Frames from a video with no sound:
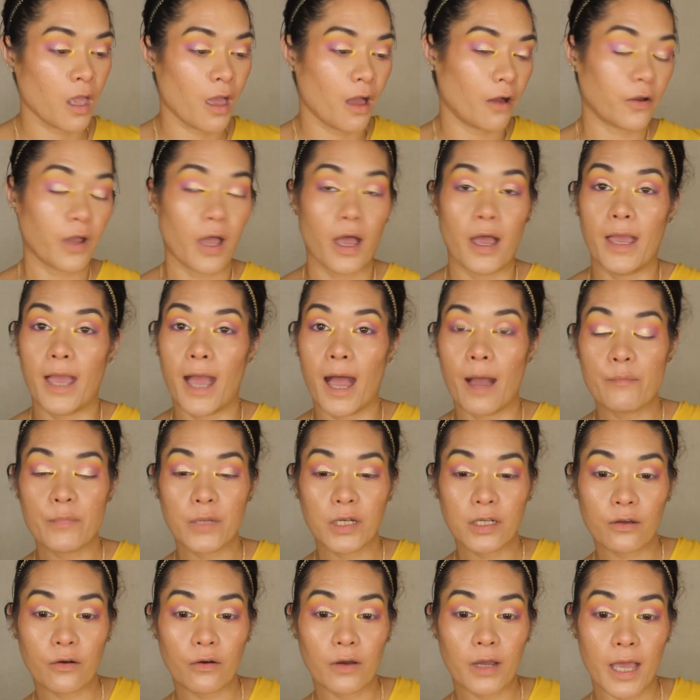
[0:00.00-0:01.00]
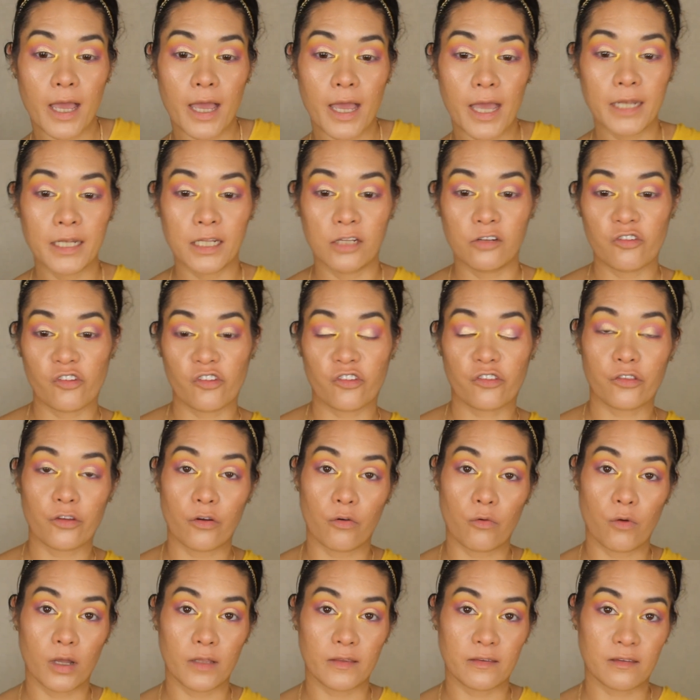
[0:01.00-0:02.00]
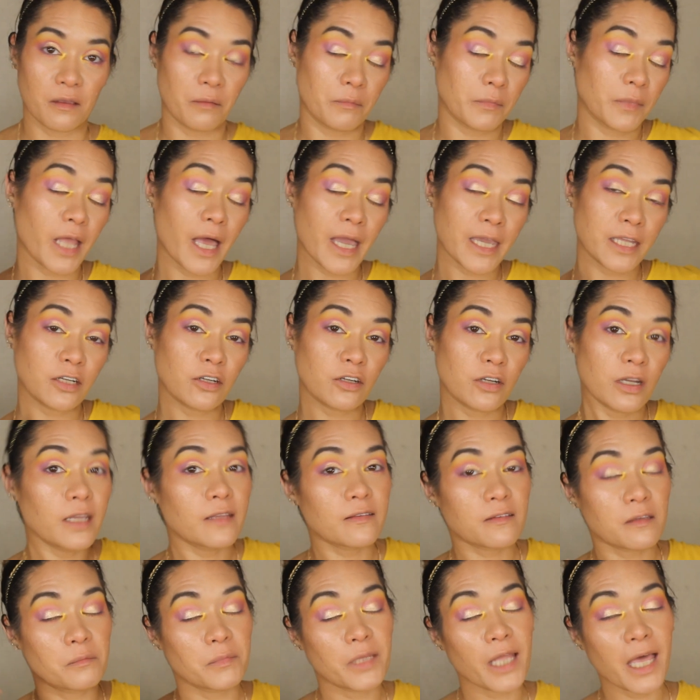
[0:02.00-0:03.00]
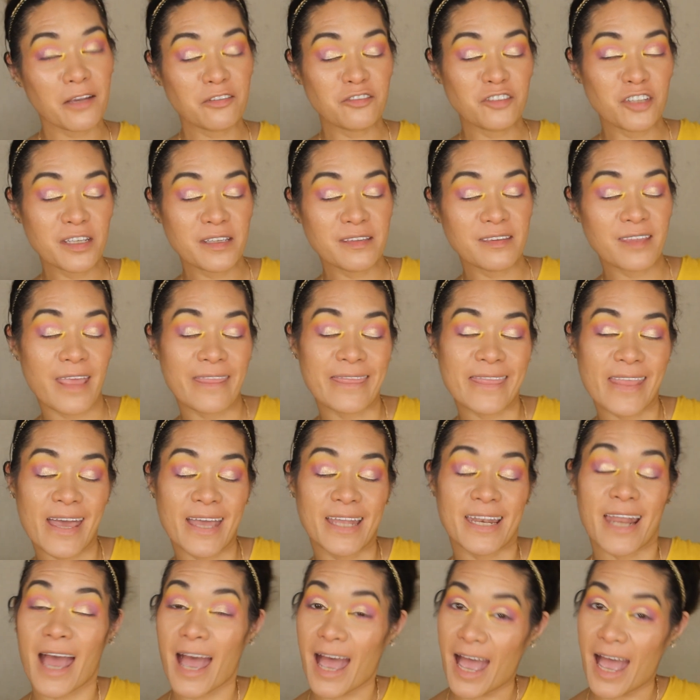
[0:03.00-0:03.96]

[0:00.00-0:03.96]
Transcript: Okay, I'm gonna go ahead and just throw on some liner and some lashes, and then